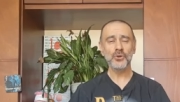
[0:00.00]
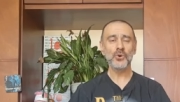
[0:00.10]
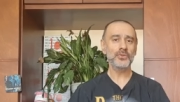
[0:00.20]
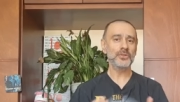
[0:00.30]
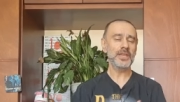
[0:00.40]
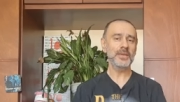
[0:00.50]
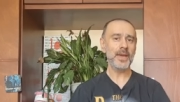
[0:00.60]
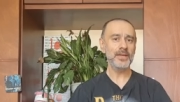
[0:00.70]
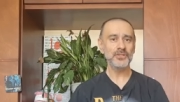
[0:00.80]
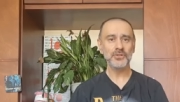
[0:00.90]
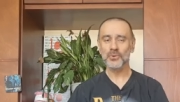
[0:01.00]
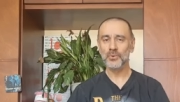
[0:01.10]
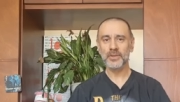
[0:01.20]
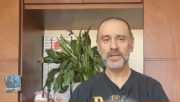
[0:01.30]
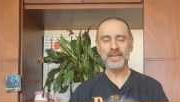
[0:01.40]
chord, the D major chord
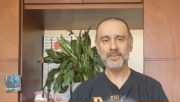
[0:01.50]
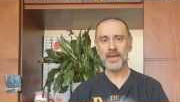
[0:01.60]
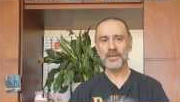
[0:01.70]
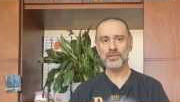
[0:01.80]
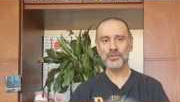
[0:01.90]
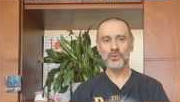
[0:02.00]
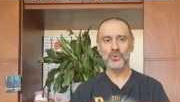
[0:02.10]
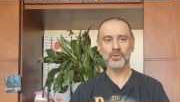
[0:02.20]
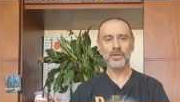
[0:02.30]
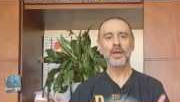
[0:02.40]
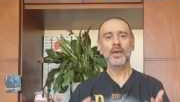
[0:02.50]
or the E major chord